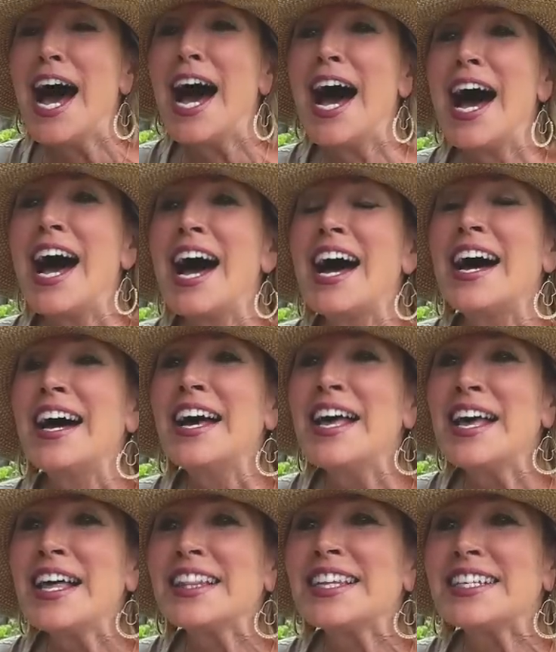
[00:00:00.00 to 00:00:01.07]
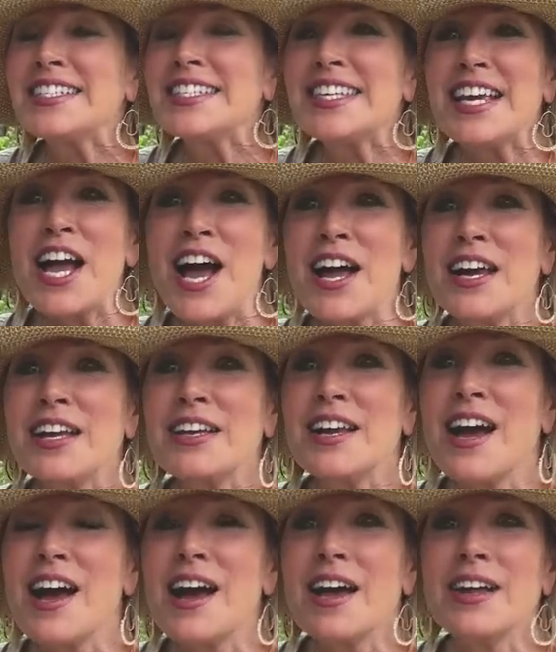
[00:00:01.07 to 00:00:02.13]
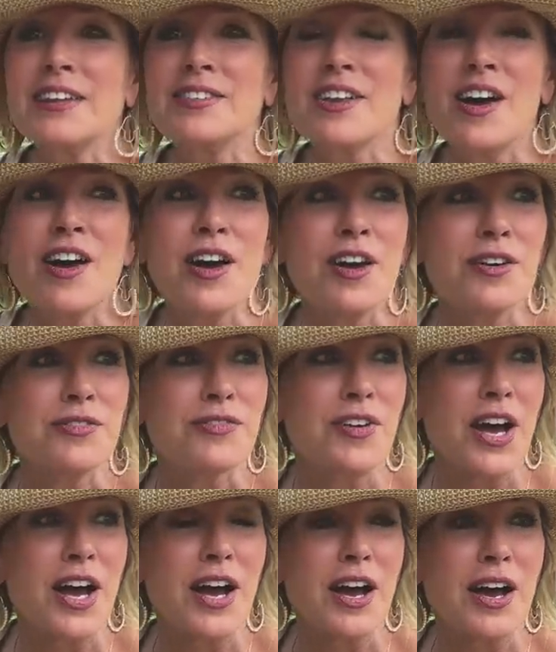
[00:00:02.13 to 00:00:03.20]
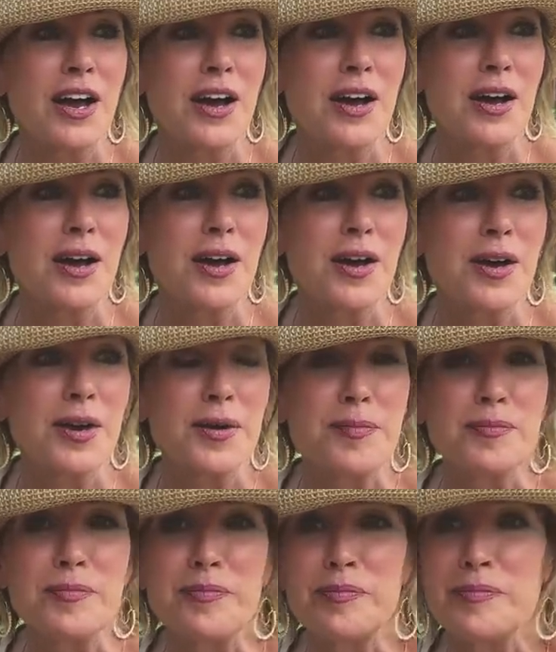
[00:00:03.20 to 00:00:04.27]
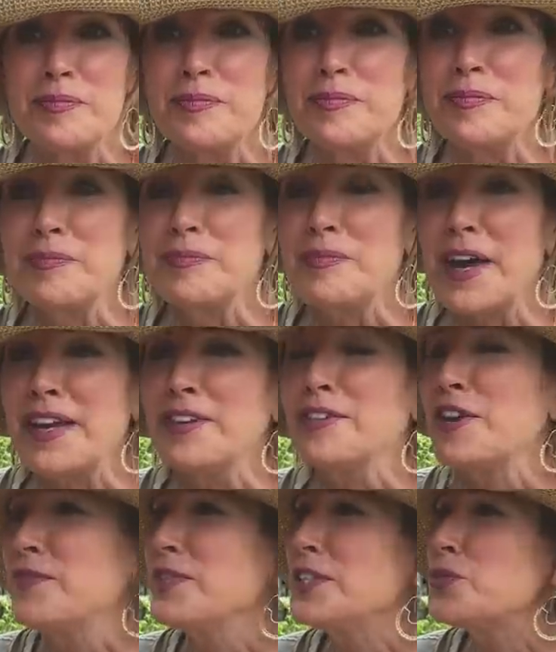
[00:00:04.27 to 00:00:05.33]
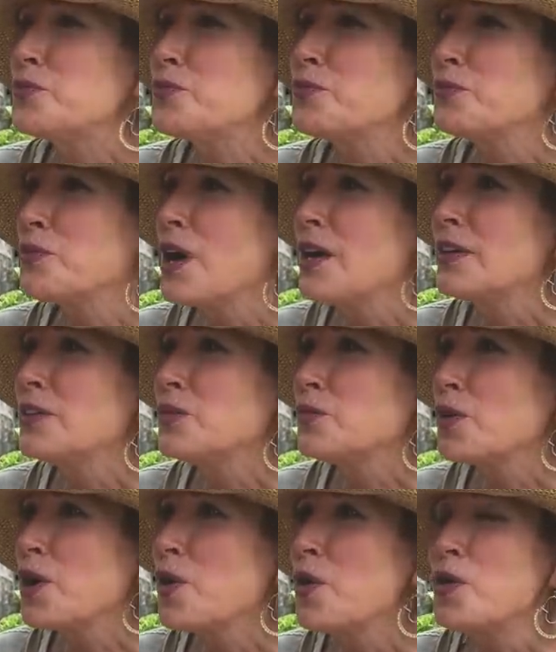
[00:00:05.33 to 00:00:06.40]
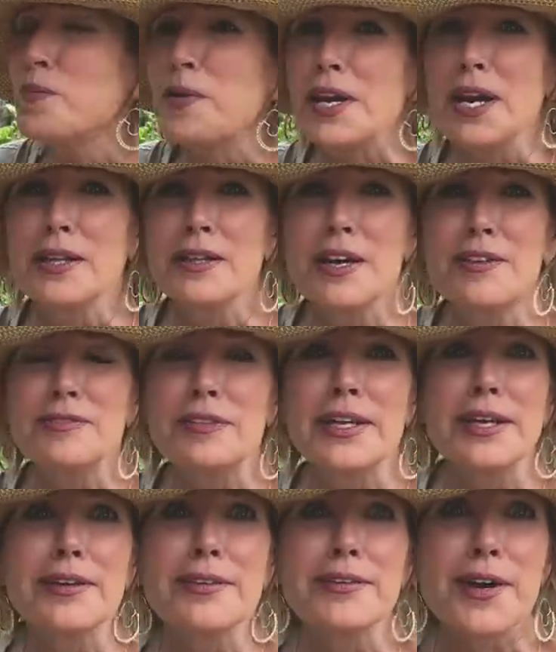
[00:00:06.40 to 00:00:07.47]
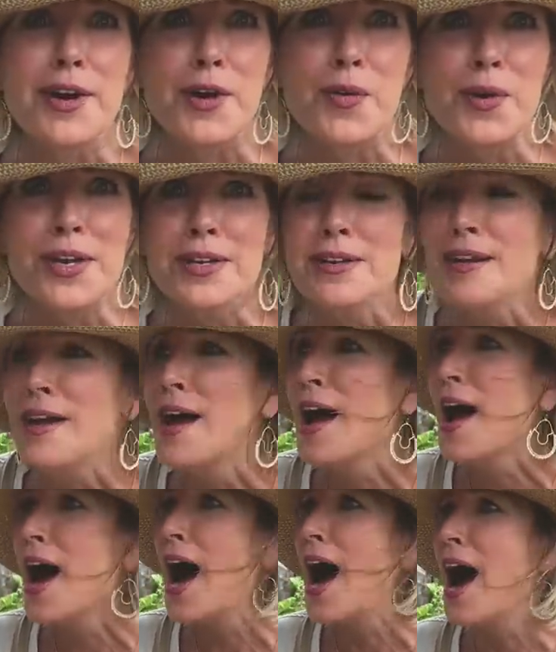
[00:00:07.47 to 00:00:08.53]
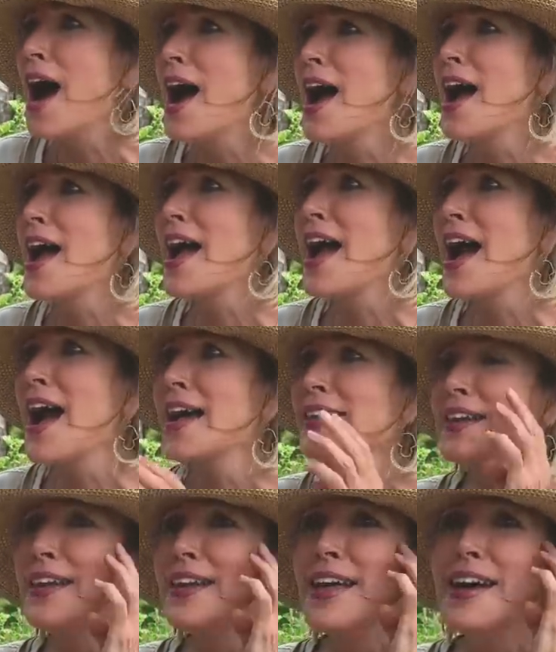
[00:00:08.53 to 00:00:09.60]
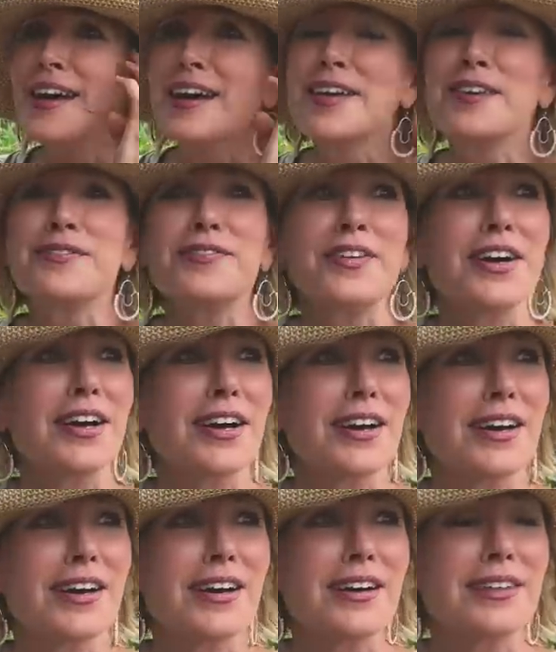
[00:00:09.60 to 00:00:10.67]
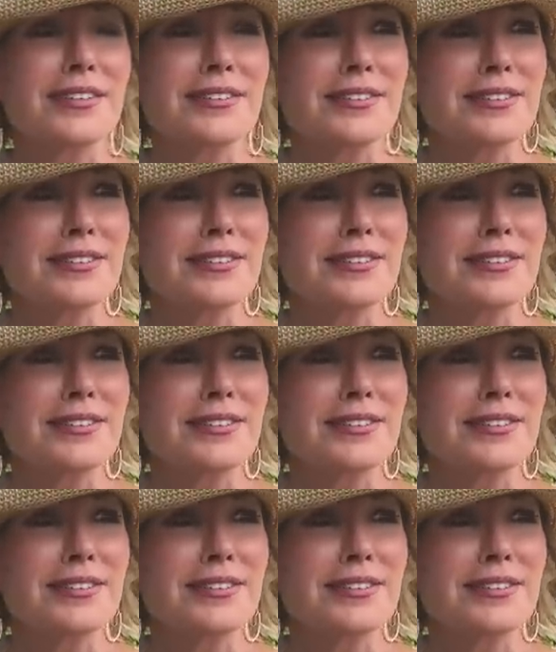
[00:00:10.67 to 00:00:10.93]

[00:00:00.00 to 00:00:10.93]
uh, let's see. I I love. Um, I don't know if he's rock and roll, but I love Leonard Cohen. Oh yeah. I I love uh,